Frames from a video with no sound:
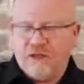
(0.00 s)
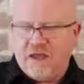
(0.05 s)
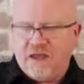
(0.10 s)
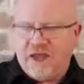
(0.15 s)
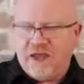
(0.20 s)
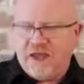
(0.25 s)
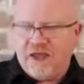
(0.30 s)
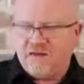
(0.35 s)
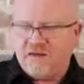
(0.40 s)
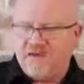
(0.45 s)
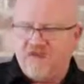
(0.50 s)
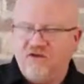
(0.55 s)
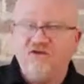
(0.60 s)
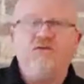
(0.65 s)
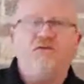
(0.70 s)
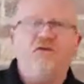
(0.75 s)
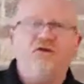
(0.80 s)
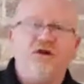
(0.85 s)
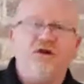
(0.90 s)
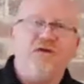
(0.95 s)
And these
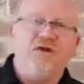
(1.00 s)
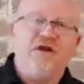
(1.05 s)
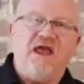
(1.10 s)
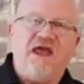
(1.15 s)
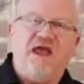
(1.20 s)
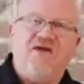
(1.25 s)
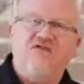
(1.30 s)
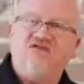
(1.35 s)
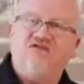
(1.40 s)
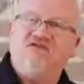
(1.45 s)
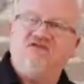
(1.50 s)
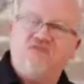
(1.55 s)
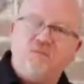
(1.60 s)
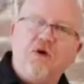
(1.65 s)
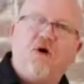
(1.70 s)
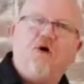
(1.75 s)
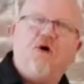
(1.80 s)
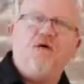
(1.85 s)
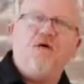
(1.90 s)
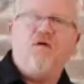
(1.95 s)
were known as
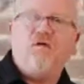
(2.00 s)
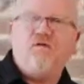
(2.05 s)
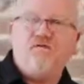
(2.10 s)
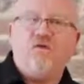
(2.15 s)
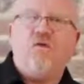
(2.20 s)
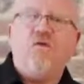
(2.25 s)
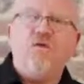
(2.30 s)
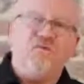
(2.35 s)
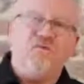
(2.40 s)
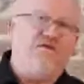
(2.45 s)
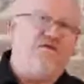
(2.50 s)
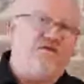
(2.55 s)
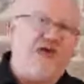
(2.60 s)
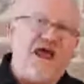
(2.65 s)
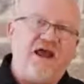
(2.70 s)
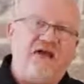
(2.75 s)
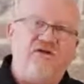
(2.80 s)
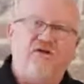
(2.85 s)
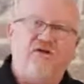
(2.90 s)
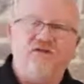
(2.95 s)
small form
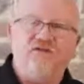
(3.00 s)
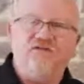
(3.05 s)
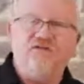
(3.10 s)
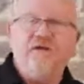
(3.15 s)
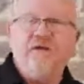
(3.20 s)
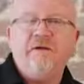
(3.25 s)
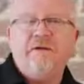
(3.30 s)
factors.